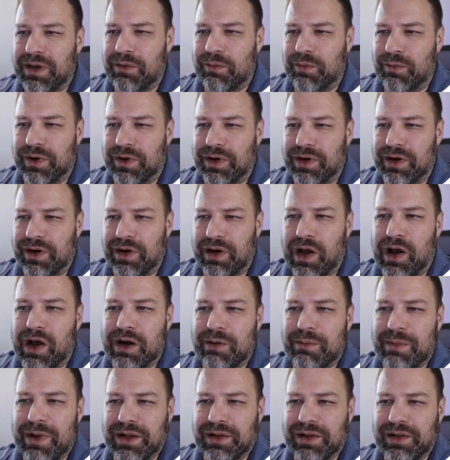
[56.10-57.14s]
we're
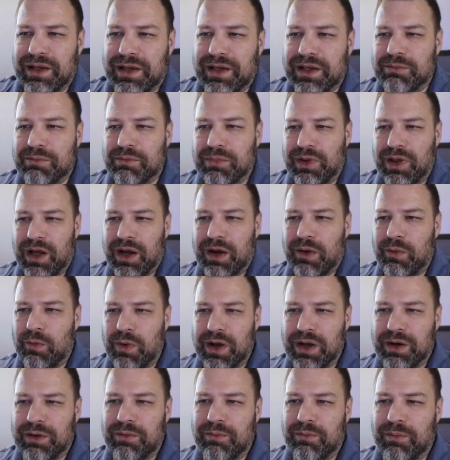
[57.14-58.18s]
automatically in block
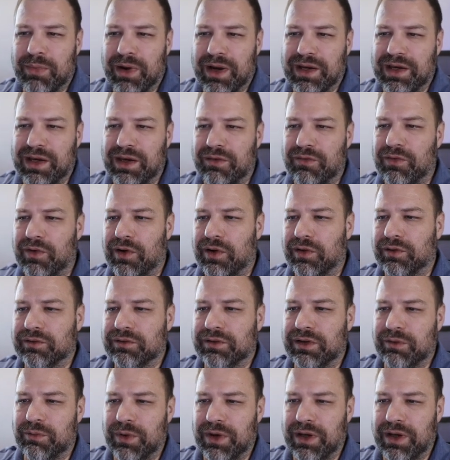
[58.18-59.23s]
one by default,
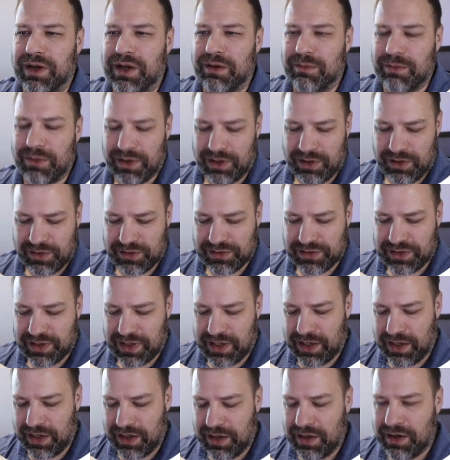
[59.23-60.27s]
and we can come in here and
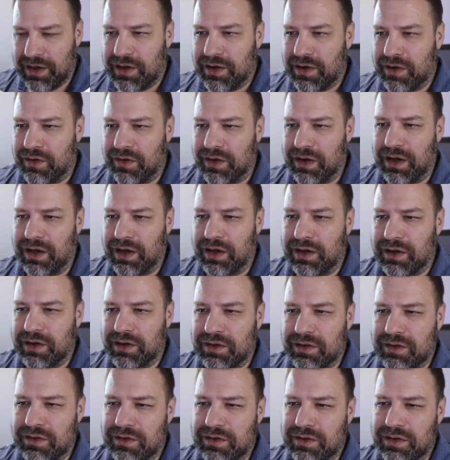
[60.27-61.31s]
say, okay,
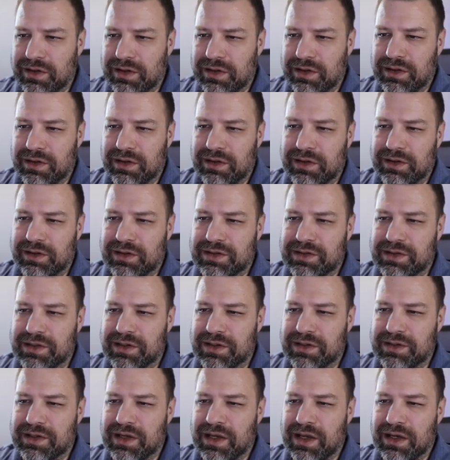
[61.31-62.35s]
here is the
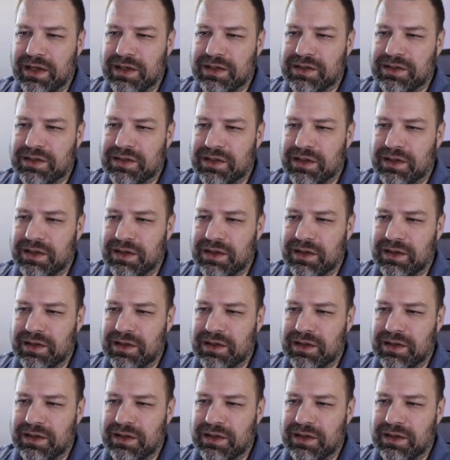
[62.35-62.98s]
text